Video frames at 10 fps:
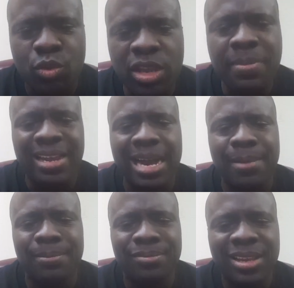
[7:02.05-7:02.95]
Will you
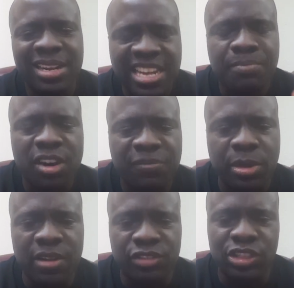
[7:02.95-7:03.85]
become the
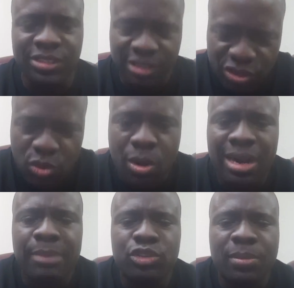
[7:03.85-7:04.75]
mouthpiece of Jesus to
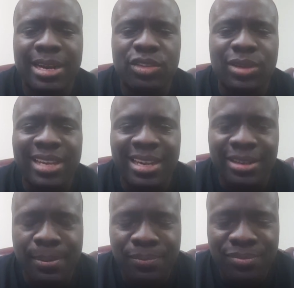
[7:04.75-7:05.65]
welcome somebody to the
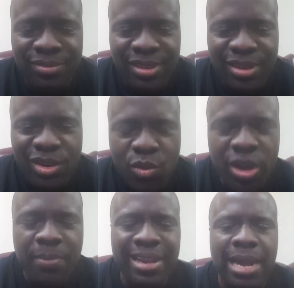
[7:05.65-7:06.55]
kingdom? Will
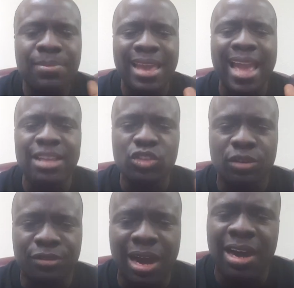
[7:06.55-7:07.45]
you become the hands
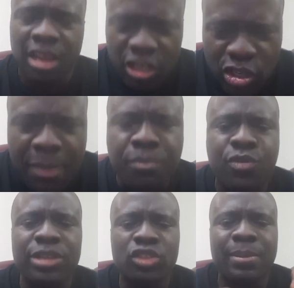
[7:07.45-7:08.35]
of God to
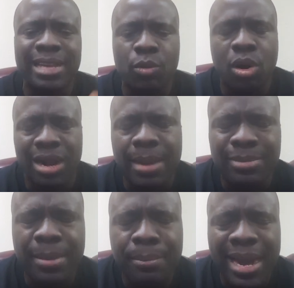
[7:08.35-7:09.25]
embrace somebody and welcome
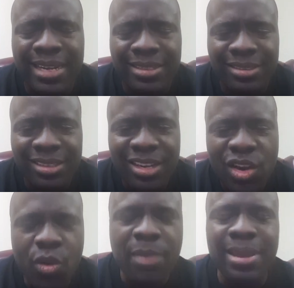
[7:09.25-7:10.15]
them back?
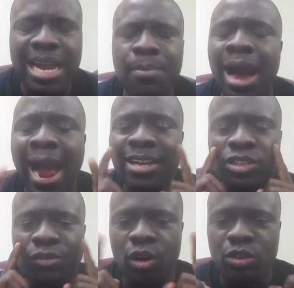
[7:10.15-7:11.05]
Will you become the
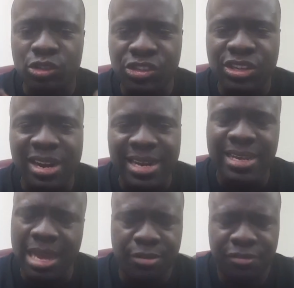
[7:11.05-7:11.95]
eyes of God to see the
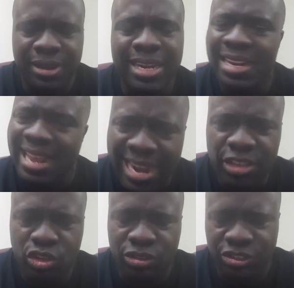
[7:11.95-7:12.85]
need and feed it and
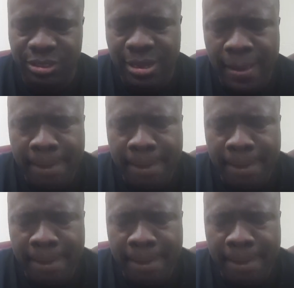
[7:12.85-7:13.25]
not judge it?